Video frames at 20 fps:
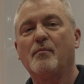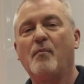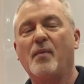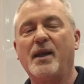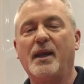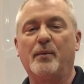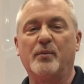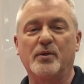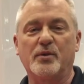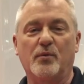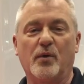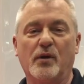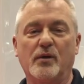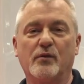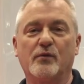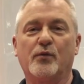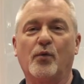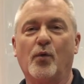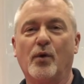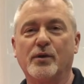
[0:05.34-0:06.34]
My name is Greg
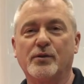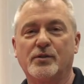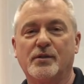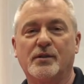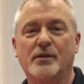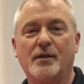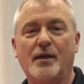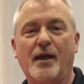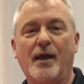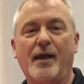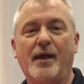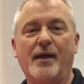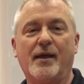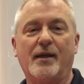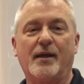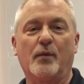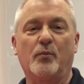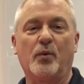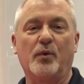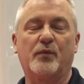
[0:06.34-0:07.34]
DeForge,
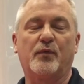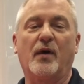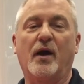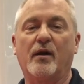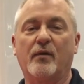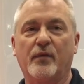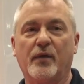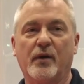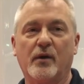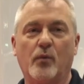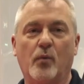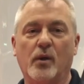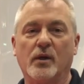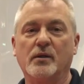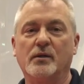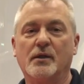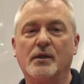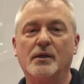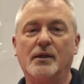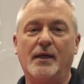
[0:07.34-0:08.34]
and I'm with Firefighter One.
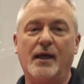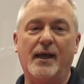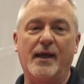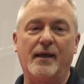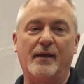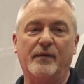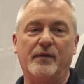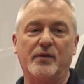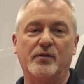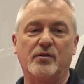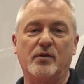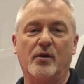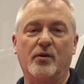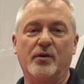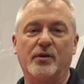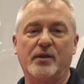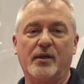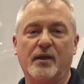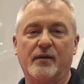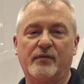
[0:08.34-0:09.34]
And this year
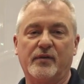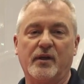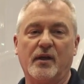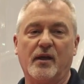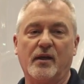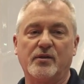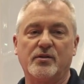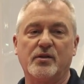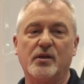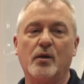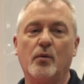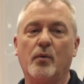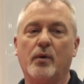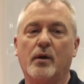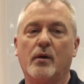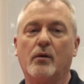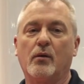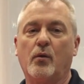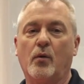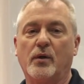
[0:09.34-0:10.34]
at the FDIC, we
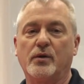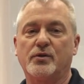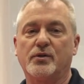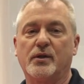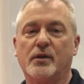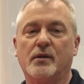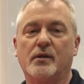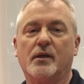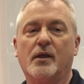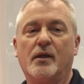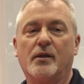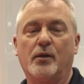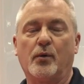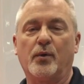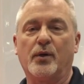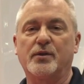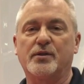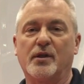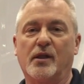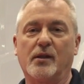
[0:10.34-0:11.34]
are launching
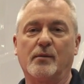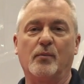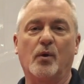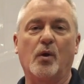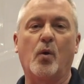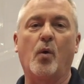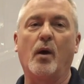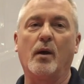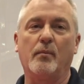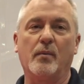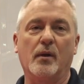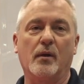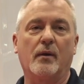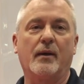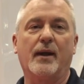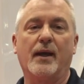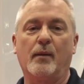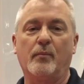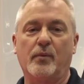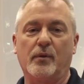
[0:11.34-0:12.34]
we're selling McCoy Miller
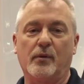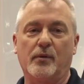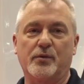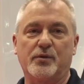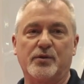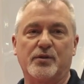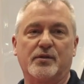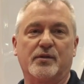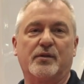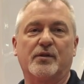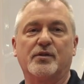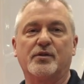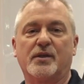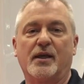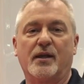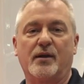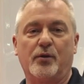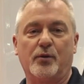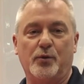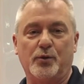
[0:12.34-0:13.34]
ambulances in the
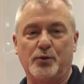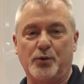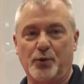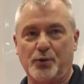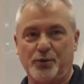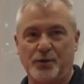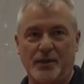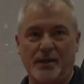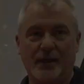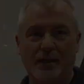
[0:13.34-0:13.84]
state of New Jersey.